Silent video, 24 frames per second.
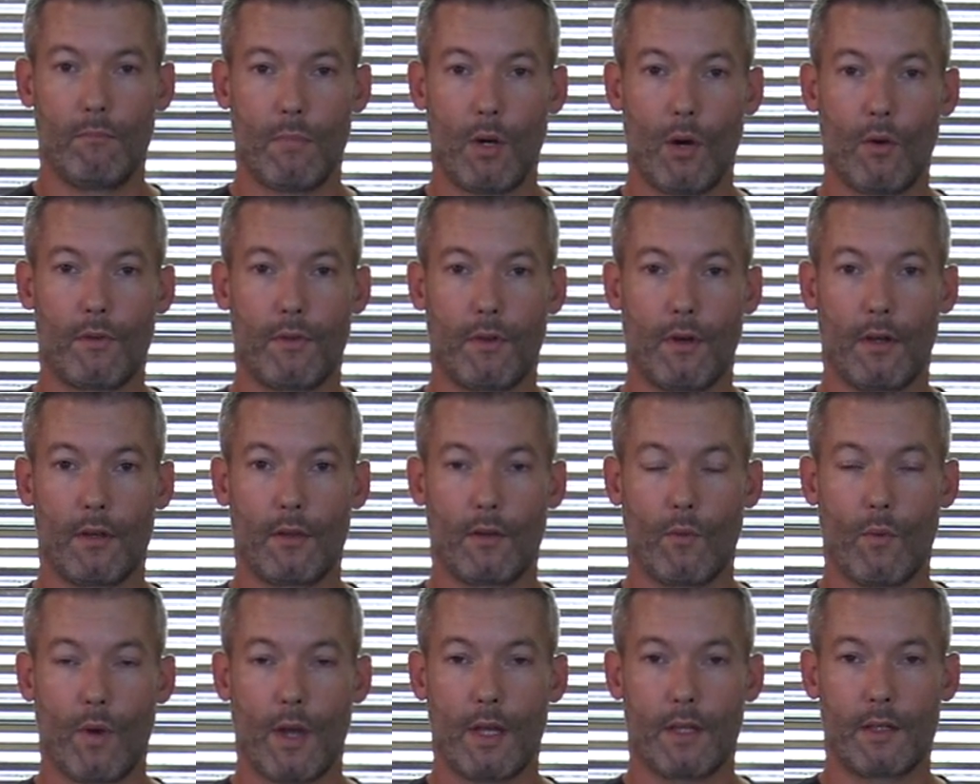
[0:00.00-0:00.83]
both on
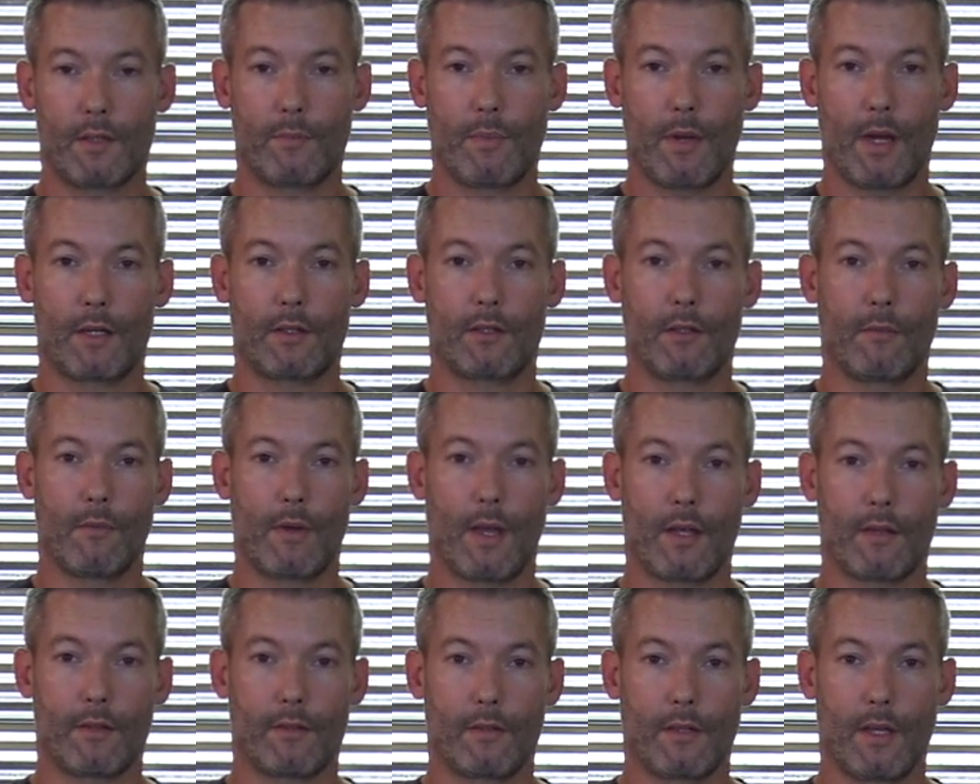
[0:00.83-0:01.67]
the weight spectrum
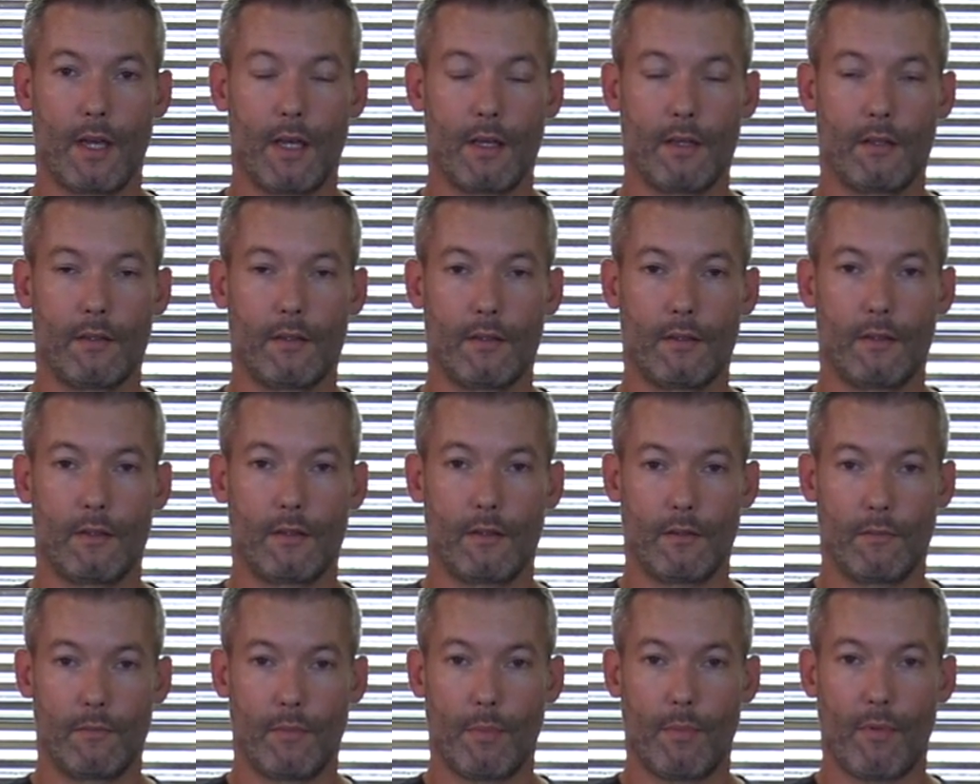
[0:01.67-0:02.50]
and
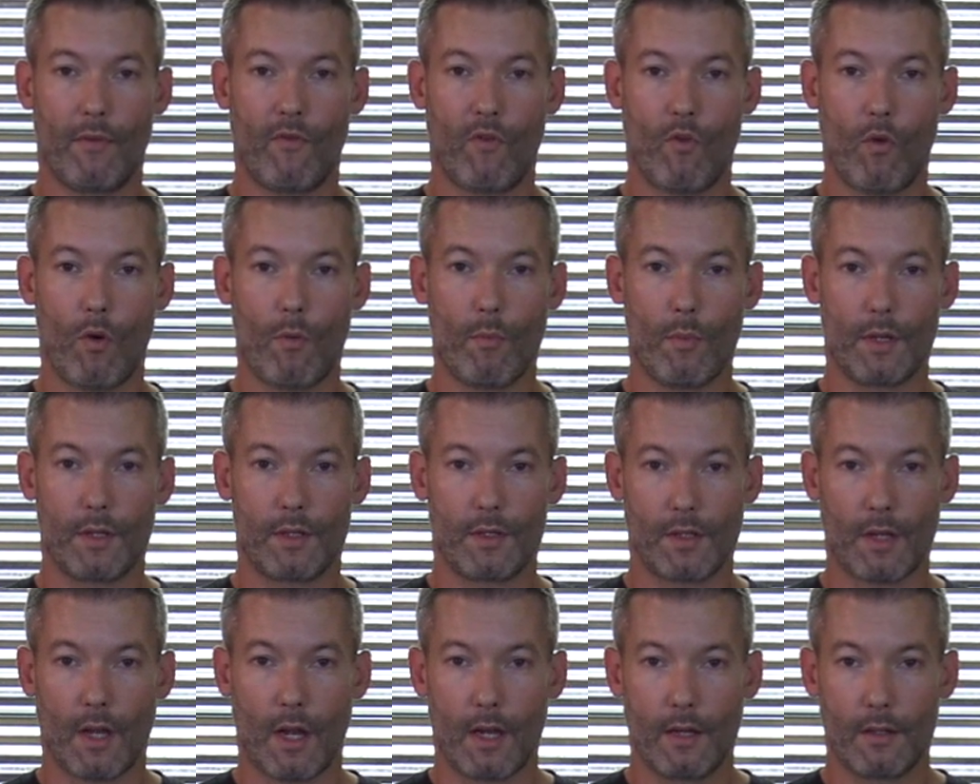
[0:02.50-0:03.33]
the
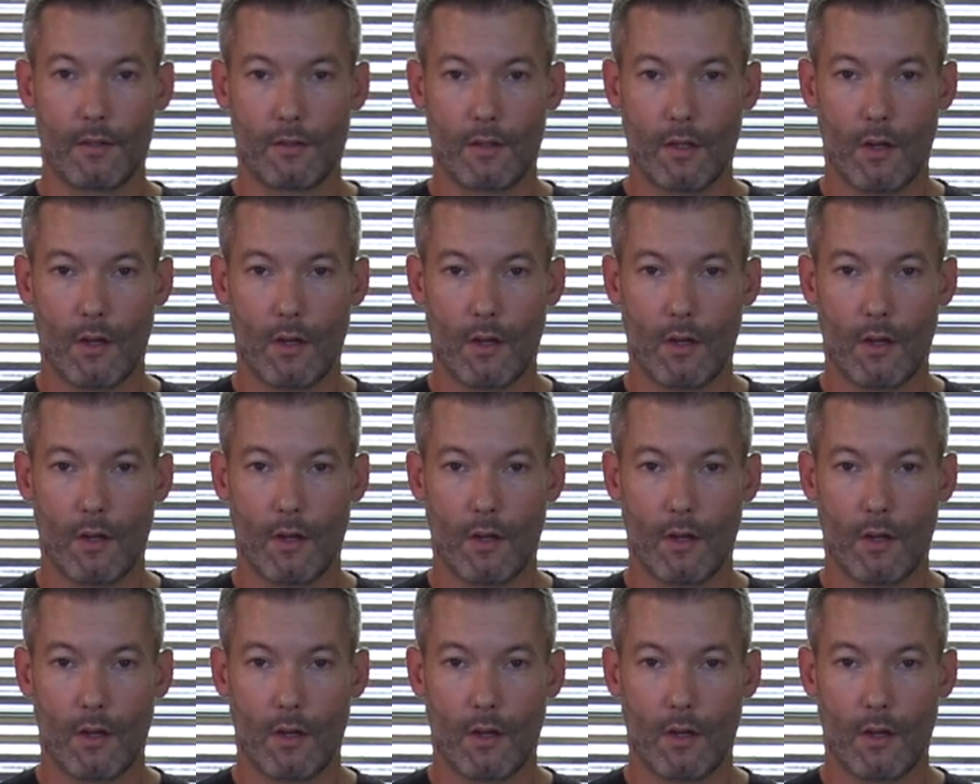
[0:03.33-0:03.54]
performance side.